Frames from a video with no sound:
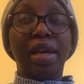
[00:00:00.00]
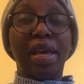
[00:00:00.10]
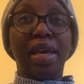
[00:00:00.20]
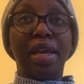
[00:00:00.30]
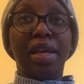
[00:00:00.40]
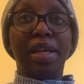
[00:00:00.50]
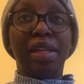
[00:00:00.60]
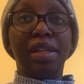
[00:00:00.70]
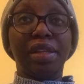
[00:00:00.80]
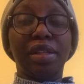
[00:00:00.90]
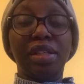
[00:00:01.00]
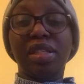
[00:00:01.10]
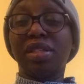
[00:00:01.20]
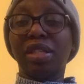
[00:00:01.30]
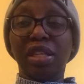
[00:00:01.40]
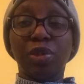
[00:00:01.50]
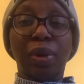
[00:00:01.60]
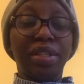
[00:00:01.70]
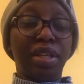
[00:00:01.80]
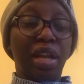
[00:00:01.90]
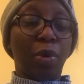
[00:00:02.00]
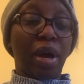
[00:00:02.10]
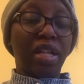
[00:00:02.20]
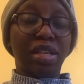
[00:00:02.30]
and this is just once in a while,